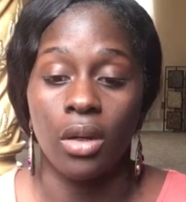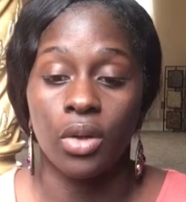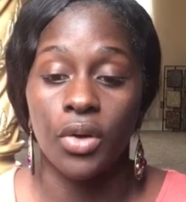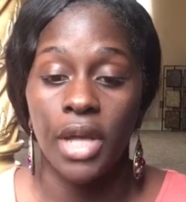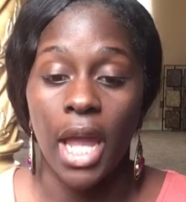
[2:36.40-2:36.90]

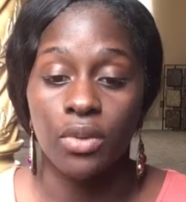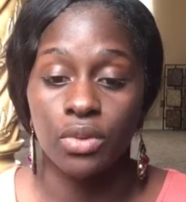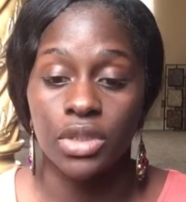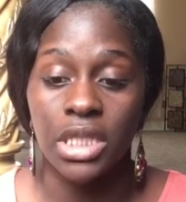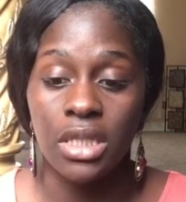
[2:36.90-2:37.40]
create
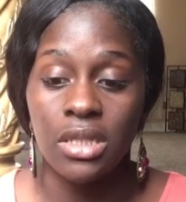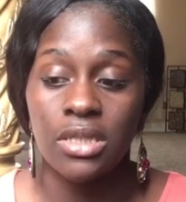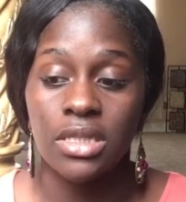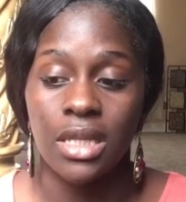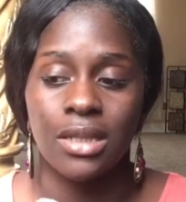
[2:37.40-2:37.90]

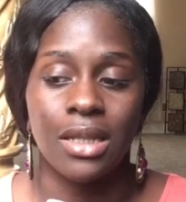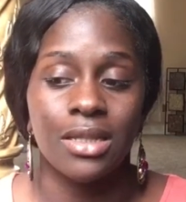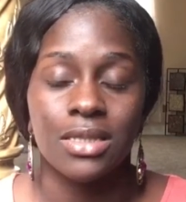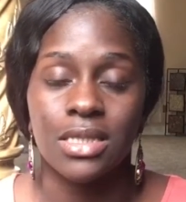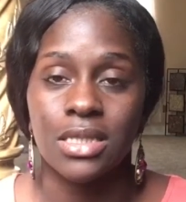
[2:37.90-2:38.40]
routines, and
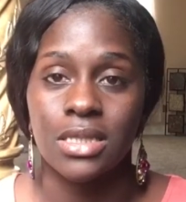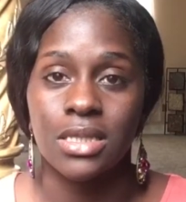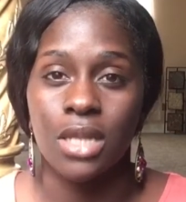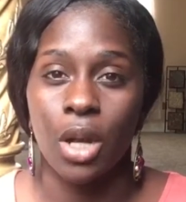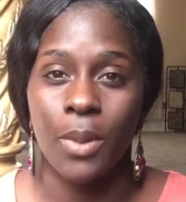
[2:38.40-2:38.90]
then
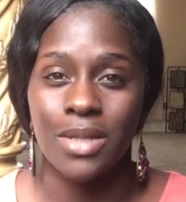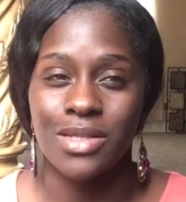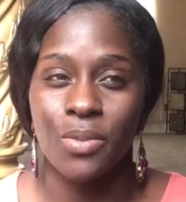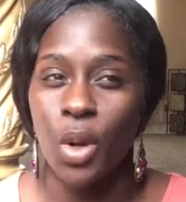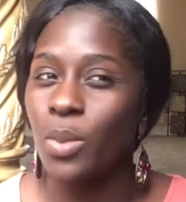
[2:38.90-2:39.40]
talk about
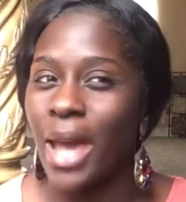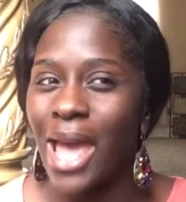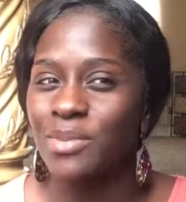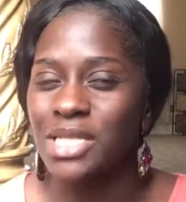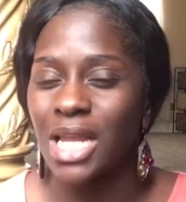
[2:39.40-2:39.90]
some mobile
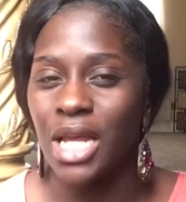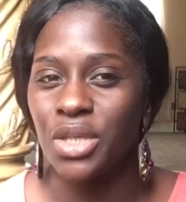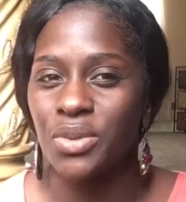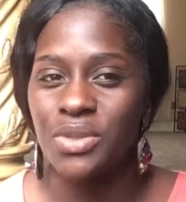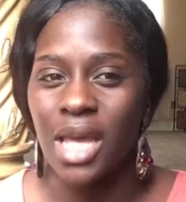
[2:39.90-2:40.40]
apps that I
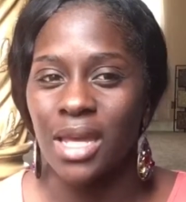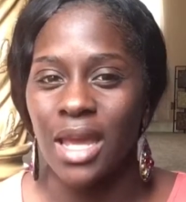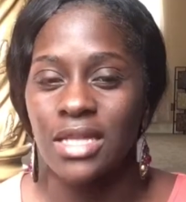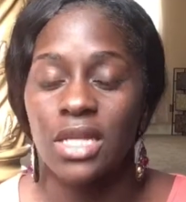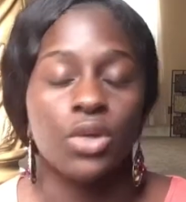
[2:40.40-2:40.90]
use, I
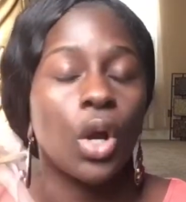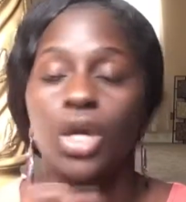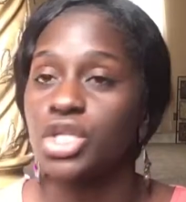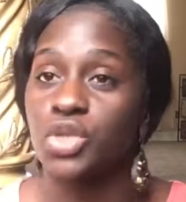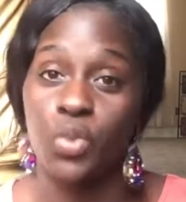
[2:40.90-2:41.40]
guess,
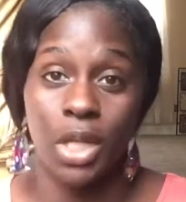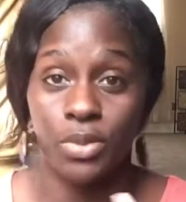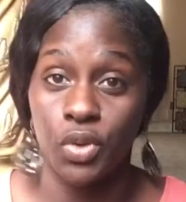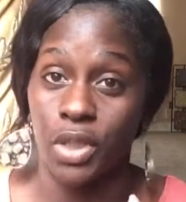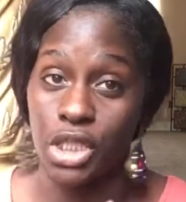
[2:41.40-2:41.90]
or just what
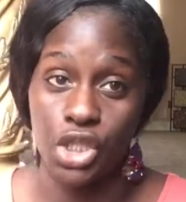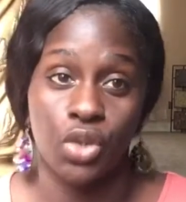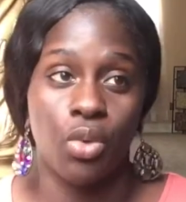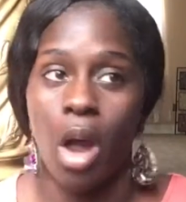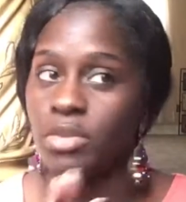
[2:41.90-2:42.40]
I'm doing in
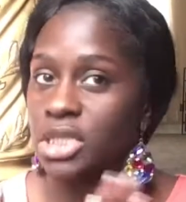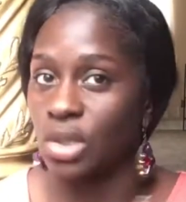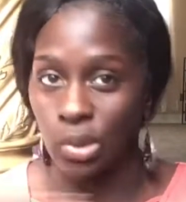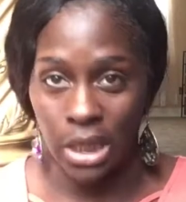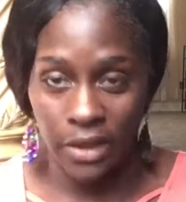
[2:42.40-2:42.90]
general. I'm just
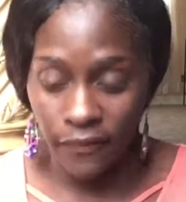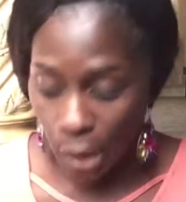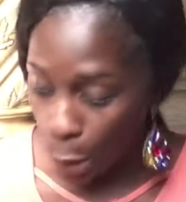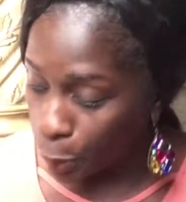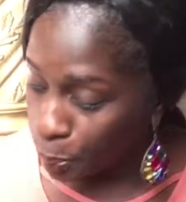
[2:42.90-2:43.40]
going to let it
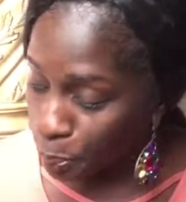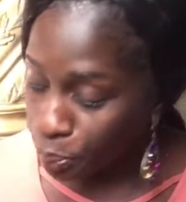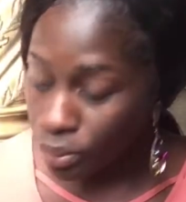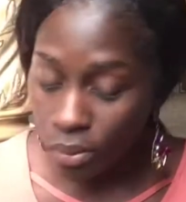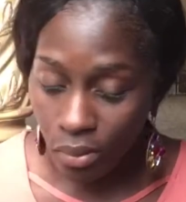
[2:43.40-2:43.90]
flow.
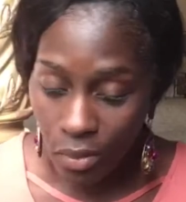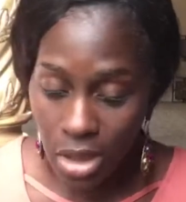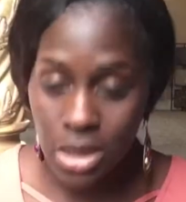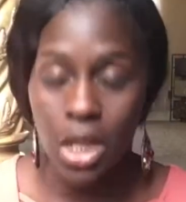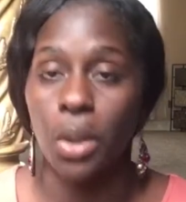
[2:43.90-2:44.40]

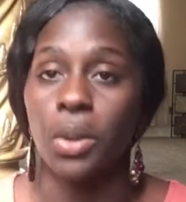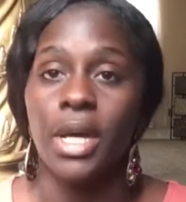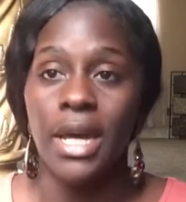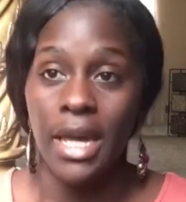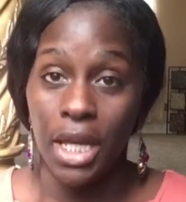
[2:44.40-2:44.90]
So
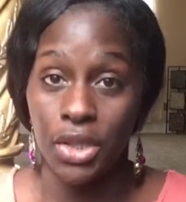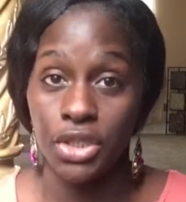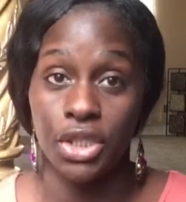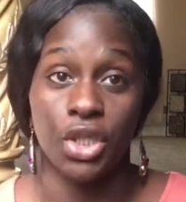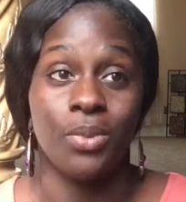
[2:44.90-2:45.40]
here's
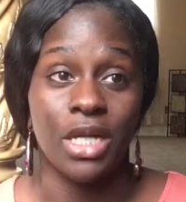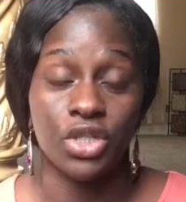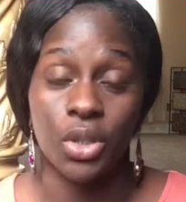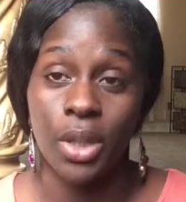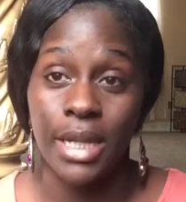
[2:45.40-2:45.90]
the deal. My
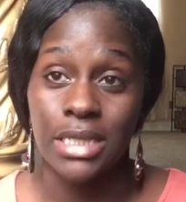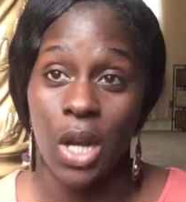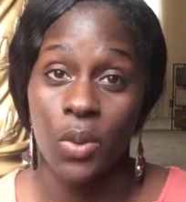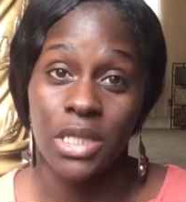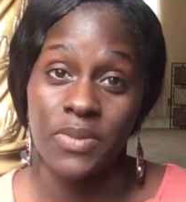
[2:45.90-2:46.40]
struggle has
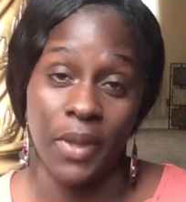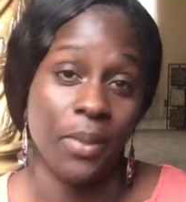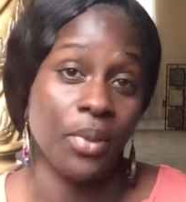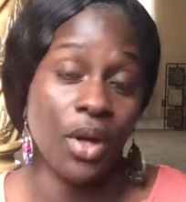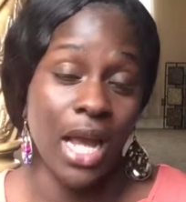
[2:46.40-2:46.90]
always
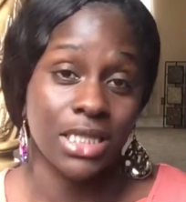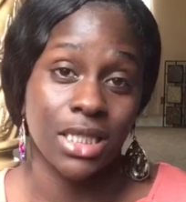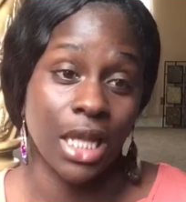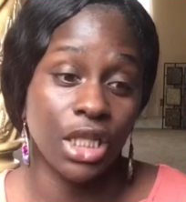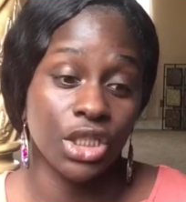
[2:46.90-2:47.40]
been
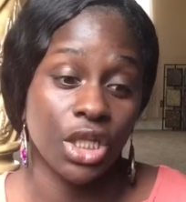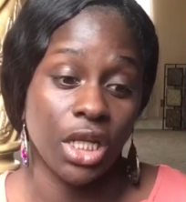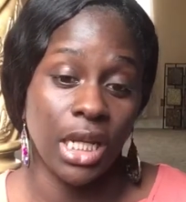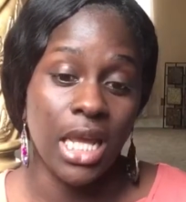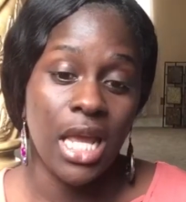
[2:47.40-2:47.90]

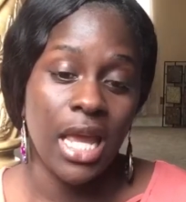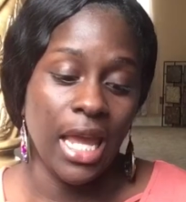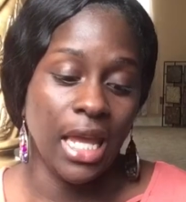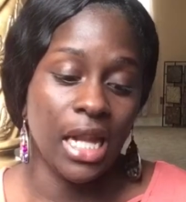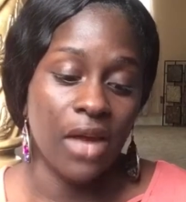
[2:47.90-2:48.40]
procrastination,
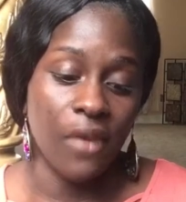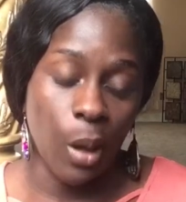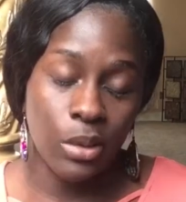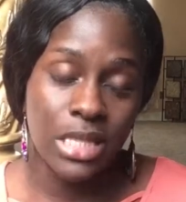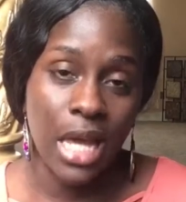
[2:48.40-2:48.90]
and I've
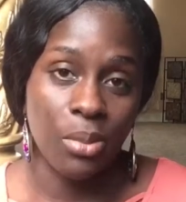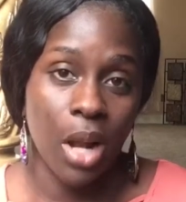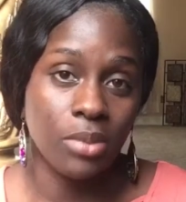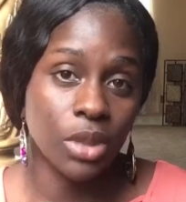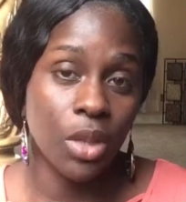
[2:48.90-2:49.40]
always had a
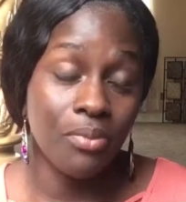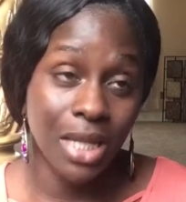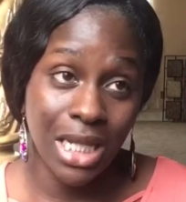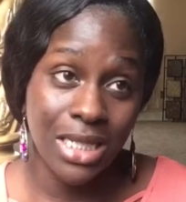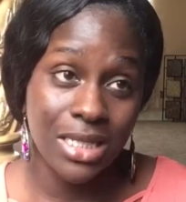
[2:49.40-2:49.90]
problem
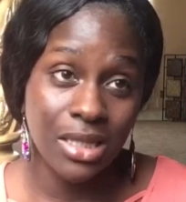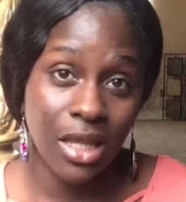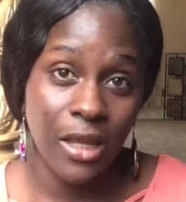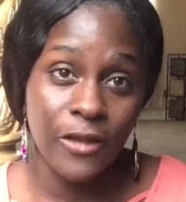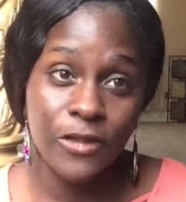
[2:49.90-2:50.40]
committing to
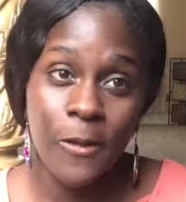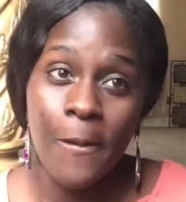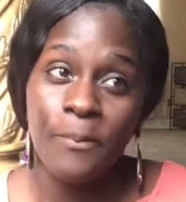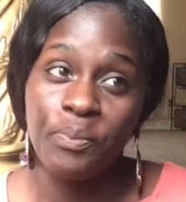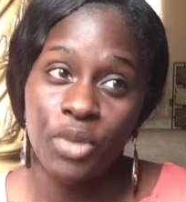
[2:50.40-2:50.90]
things.
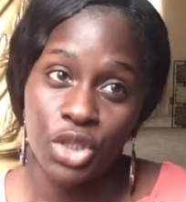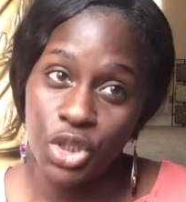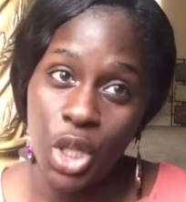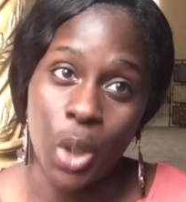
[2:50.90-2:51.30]
But,